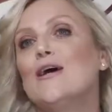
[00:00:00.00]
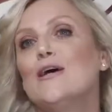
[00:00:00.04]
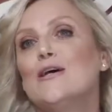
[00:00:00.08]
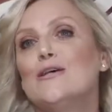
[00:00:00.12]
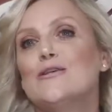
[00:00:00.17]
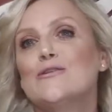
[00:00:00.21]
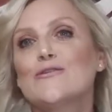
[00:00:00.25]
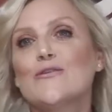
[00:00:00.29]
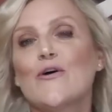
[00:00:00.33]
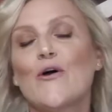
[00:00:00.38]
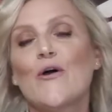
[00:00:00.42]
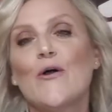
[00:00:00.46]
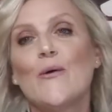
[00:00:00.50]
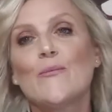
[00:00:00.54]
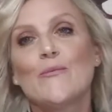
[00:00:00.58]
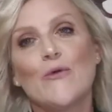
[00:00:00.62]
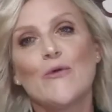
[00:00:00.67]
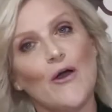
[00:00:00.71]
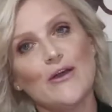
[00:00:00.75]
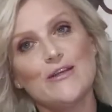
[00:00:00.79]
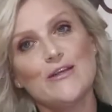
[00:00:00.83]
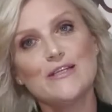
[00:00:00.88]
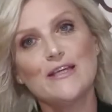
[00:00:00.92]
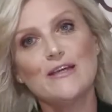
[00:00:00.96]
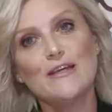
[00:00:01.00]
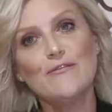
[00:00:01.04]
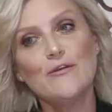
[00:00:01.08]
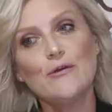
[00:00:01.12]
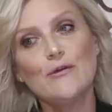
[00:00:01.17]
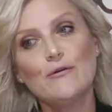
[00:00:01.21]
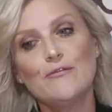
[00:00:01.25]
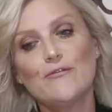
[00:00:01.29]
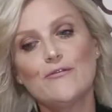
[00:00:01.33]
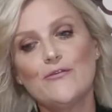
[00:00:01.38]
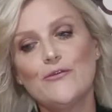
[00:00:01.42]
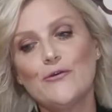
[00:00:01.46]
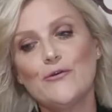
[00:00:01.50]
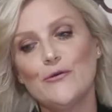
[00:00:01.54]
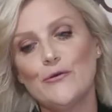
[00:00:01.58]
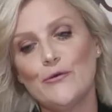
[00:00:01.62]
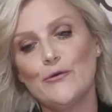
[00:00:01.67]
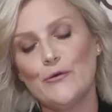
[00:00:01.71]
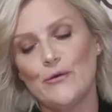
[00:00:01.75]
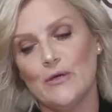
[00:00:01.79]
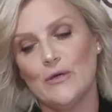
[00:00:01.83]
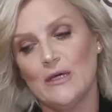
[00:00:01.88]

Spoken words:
So I'm going to give you a few,